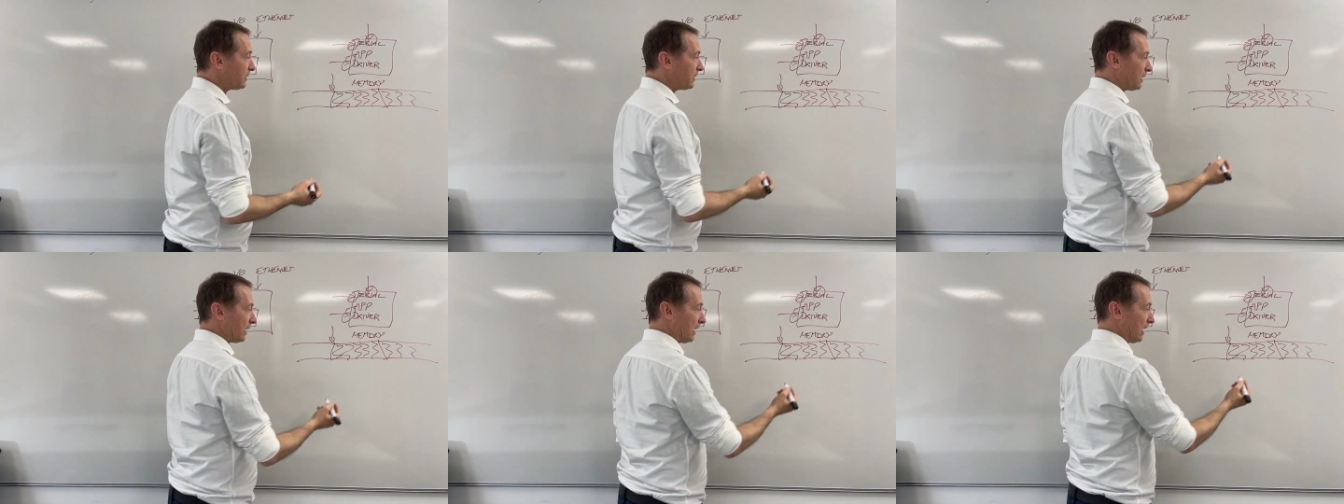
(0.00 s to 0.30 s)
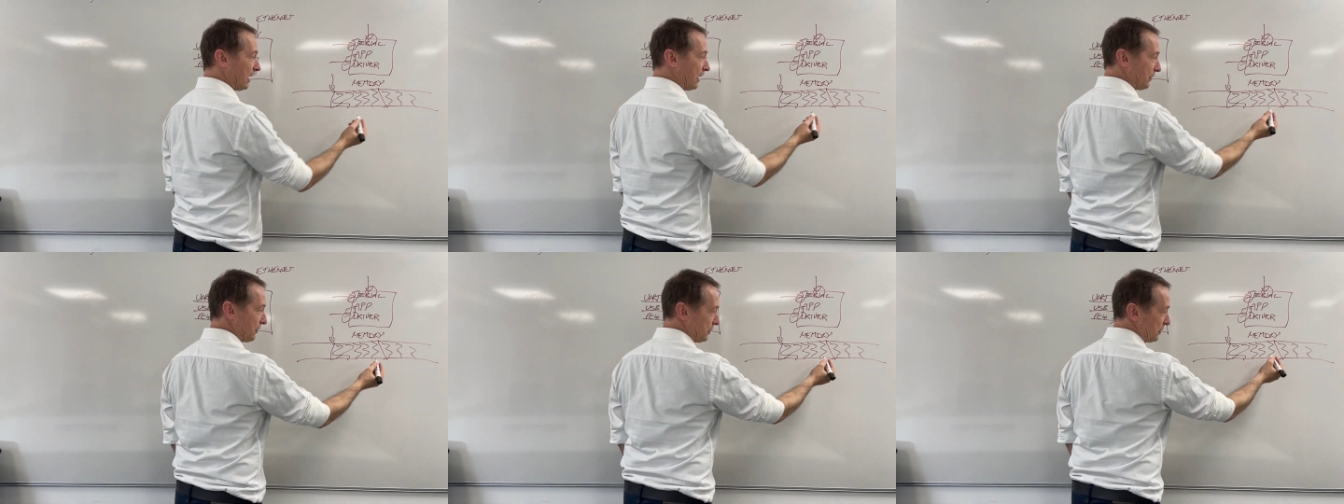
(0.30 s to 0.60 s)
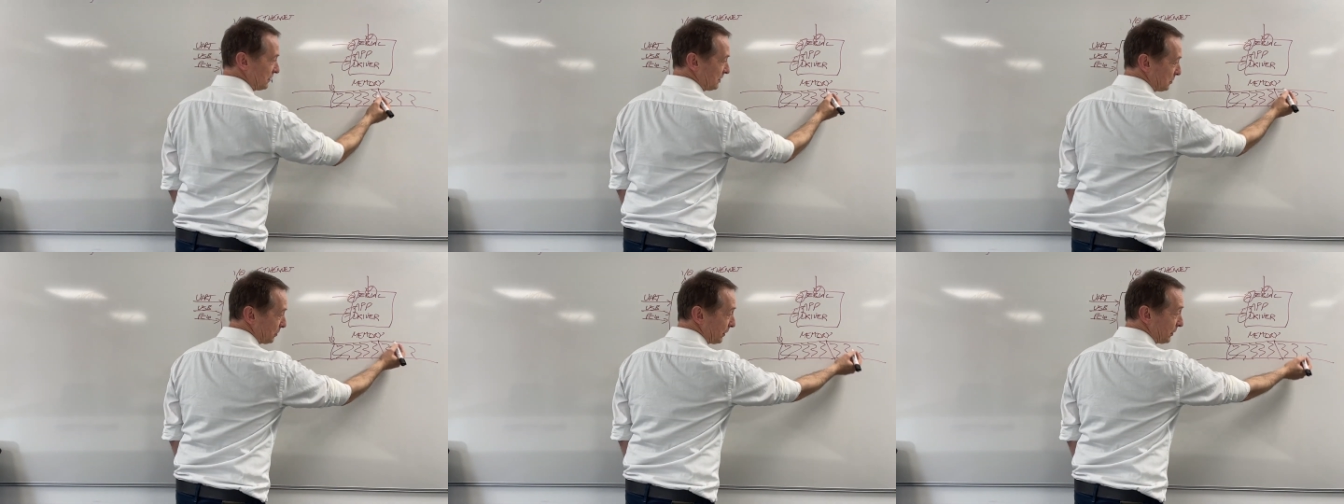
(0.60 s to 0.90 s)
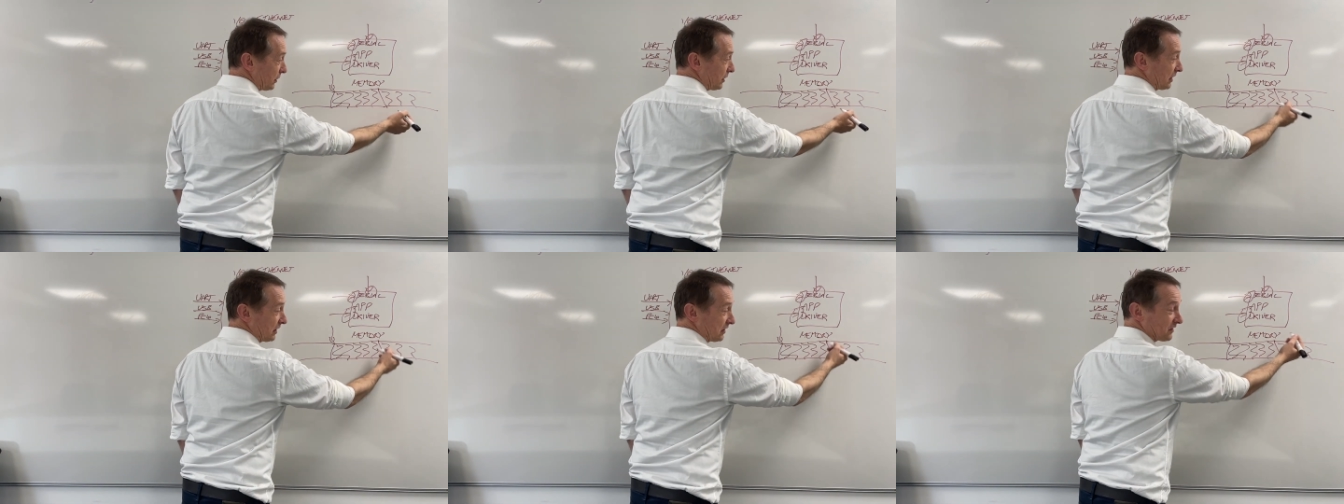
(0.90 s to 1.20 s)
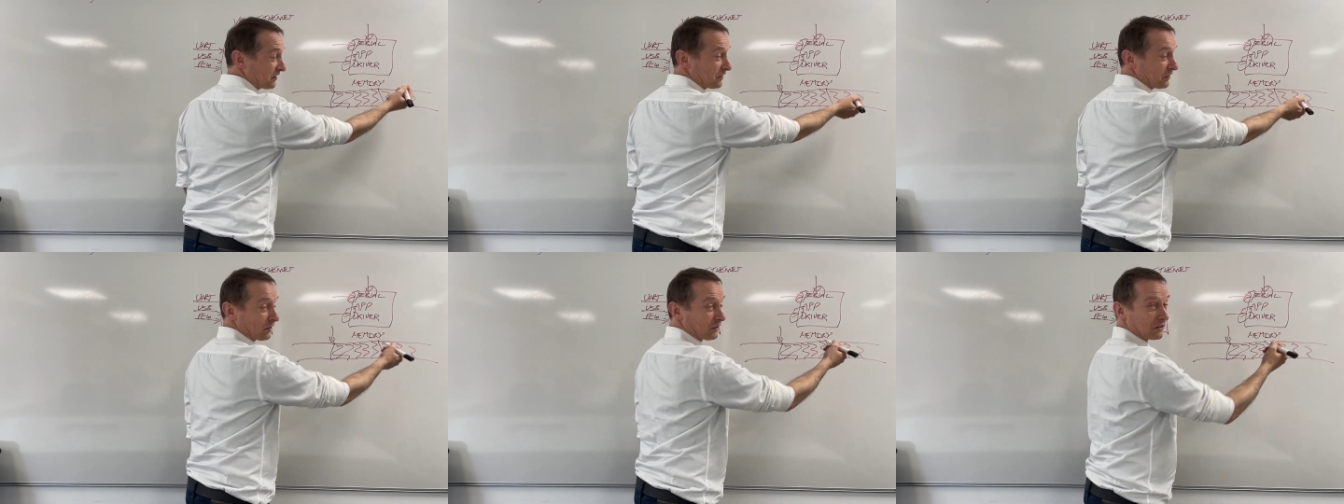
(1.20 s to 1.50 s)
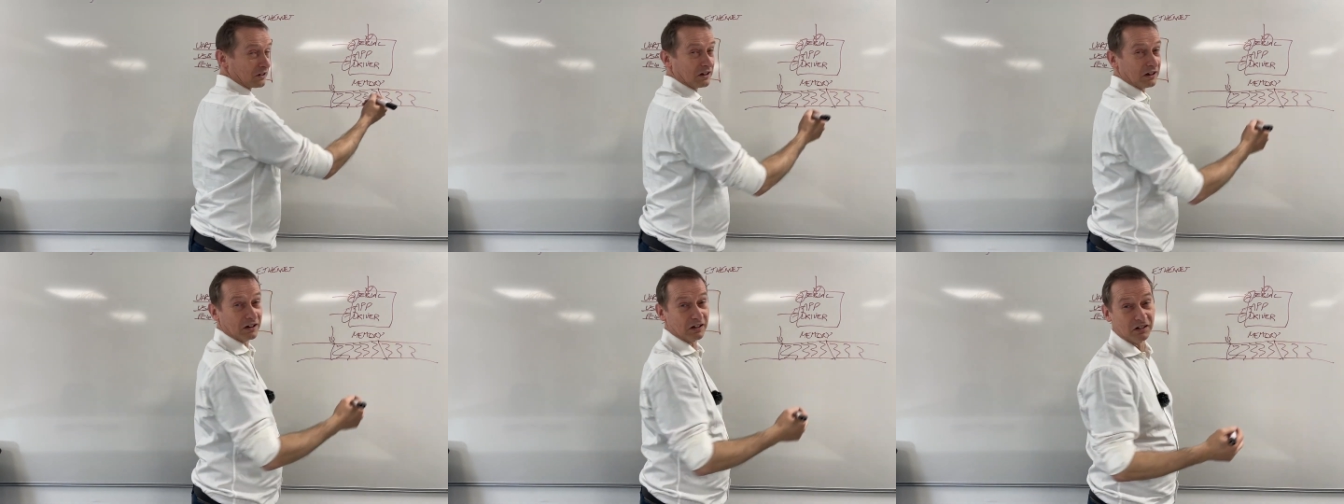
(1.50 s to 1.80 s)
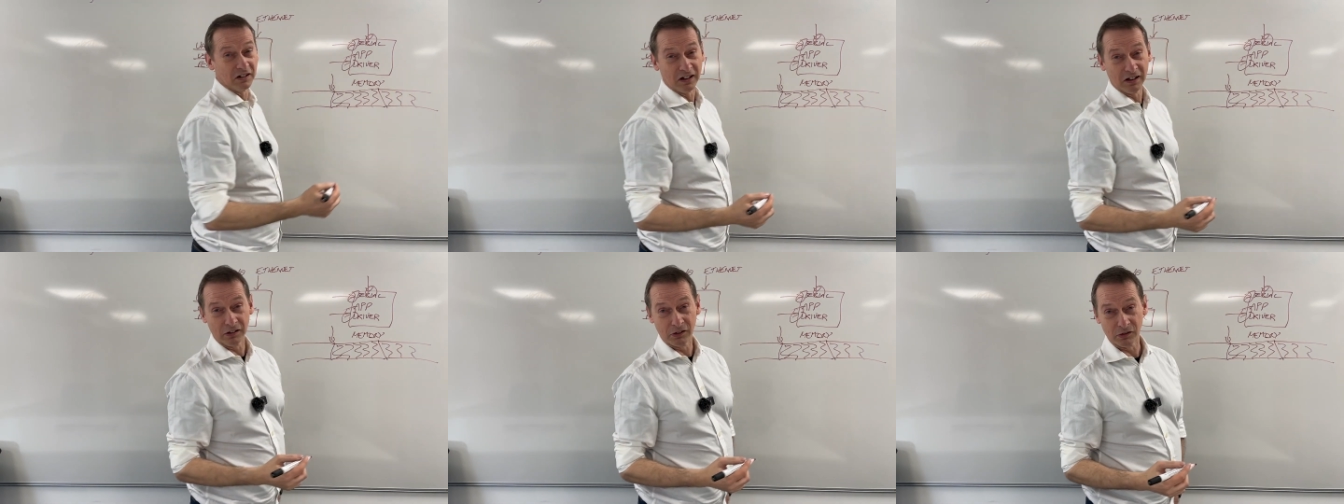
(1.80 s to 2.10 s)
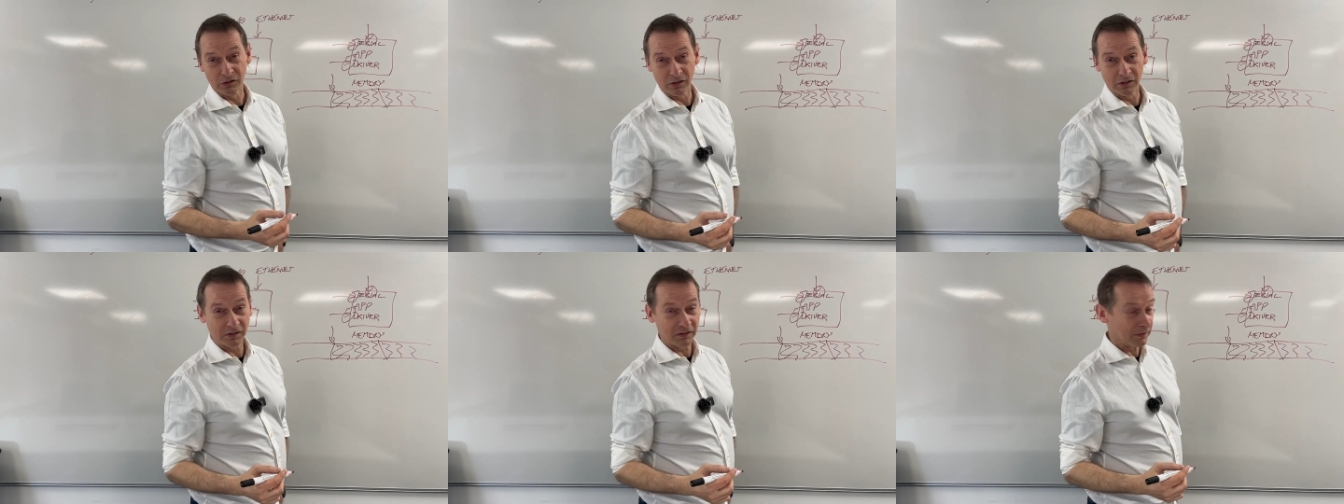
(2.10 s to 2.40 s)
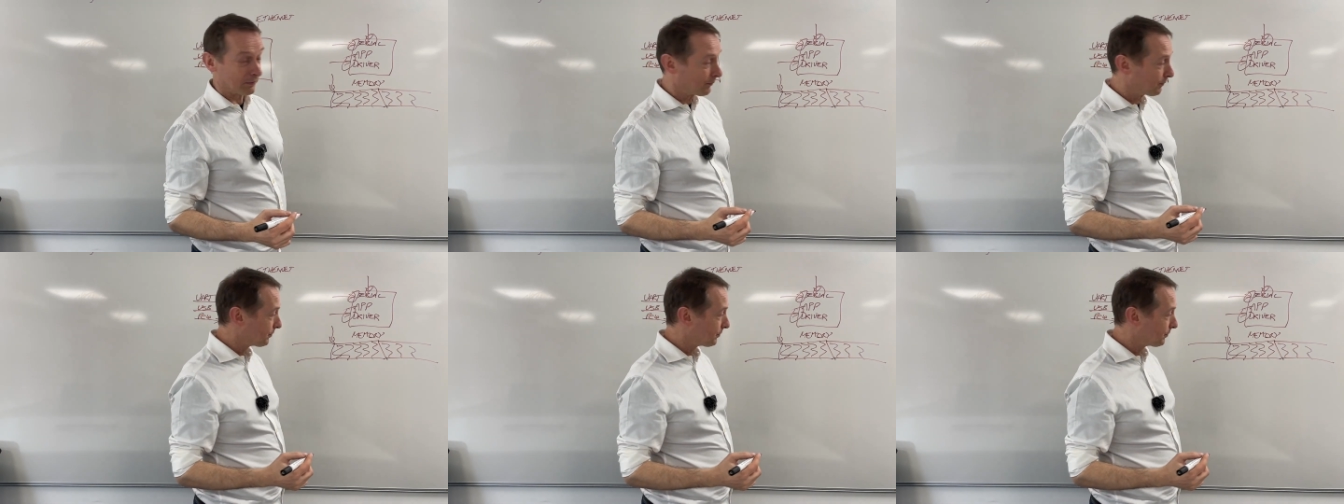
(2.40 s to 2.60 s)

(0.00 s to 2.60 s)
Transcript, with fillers: And um, this is when things start getting dangerous